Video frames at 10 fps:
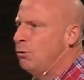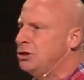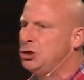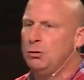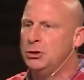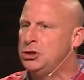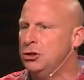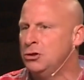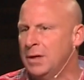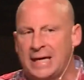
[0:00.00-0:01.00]
what you would
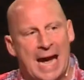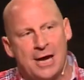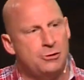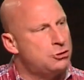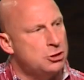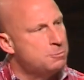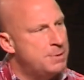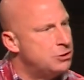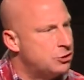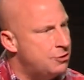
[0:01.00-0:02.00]
do to a guy who's just
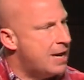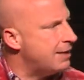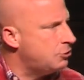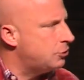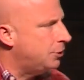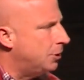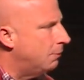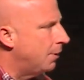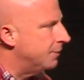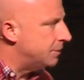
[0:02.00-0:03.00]
been so nice to you
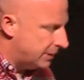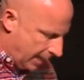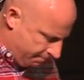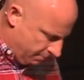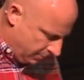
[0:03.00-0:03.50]
all this time.